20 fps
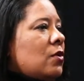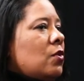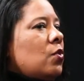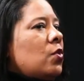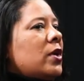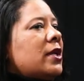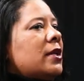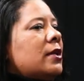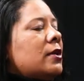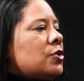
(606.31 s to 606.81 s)

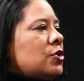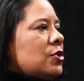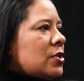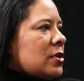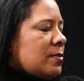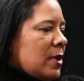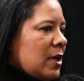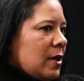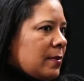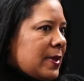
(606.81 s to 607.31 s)
We don't do
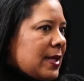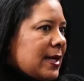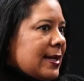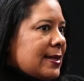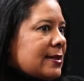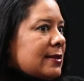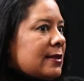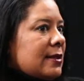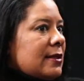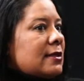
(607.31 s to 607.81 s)
small
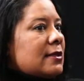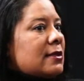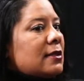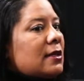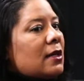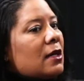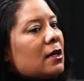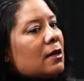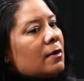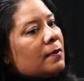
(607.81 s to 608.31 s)
plastics.
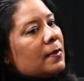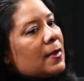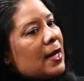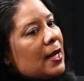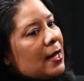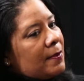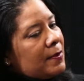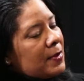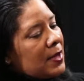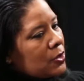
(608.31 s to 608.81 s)
I'm